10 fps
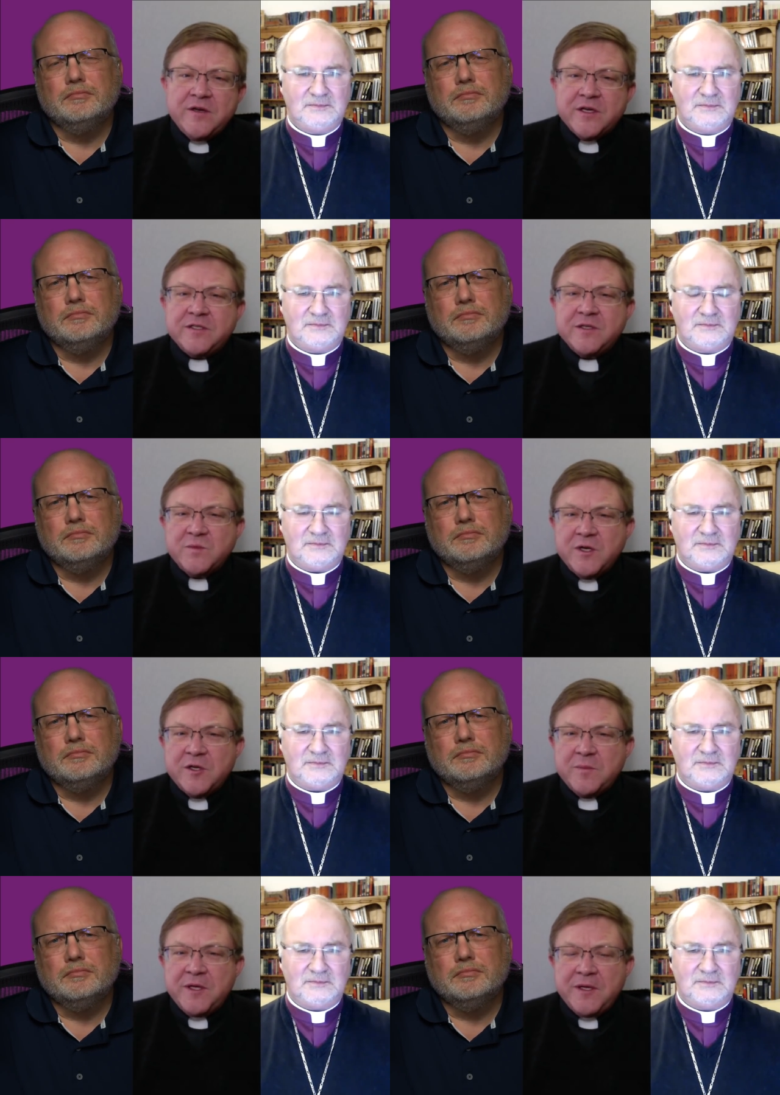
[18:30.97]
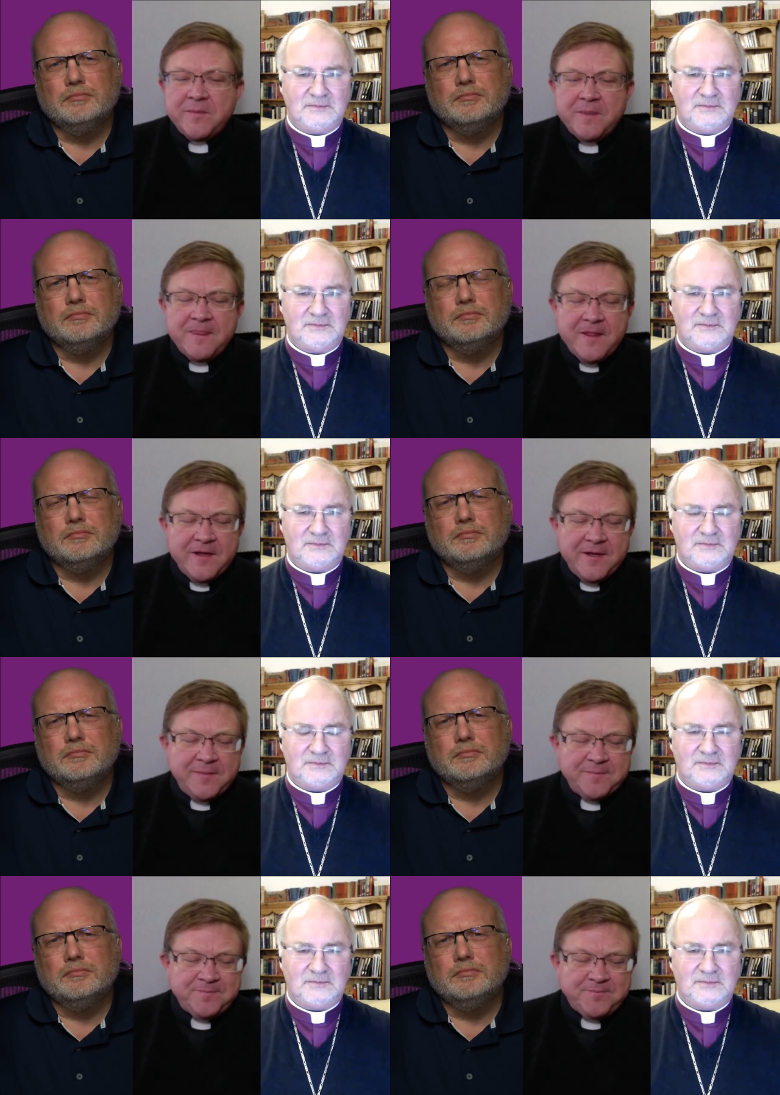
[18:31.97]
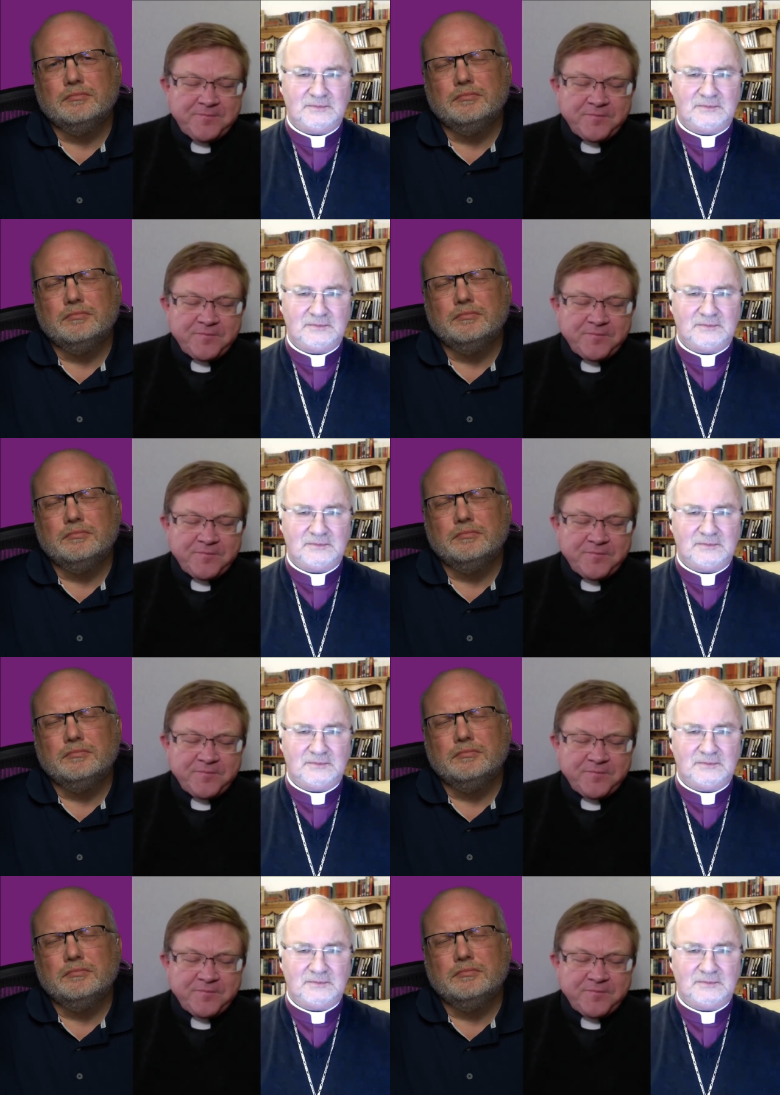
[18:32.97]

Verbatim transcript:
Speaker 1: Justin Welby um,